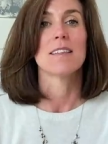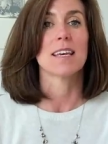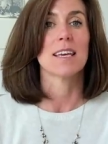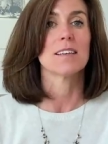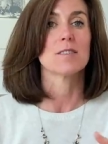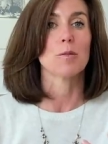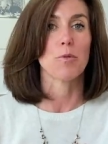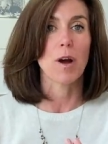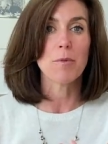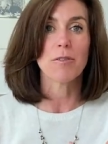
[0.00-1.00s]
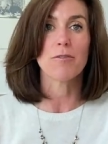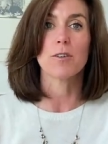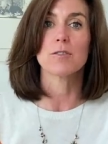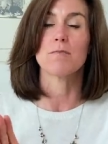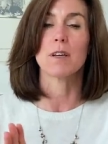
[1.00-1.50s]
The key is to prime it
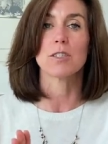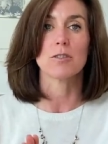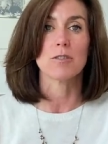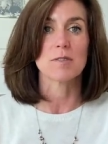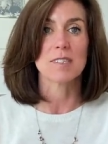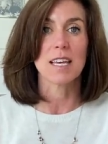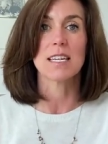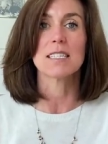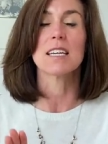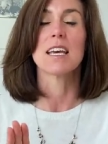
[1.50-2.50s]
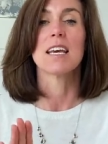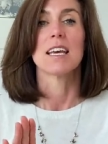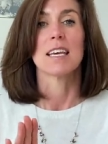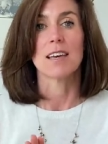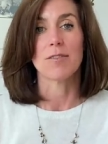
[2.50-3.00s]
first, make sure you sand it,
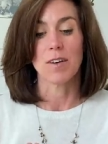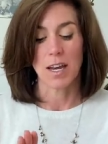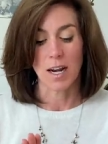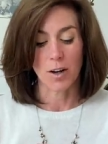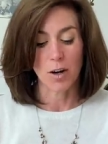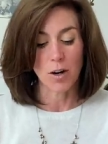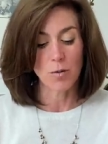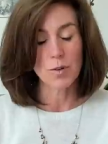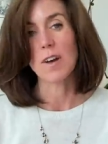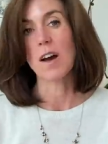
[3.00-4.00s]
give it a coat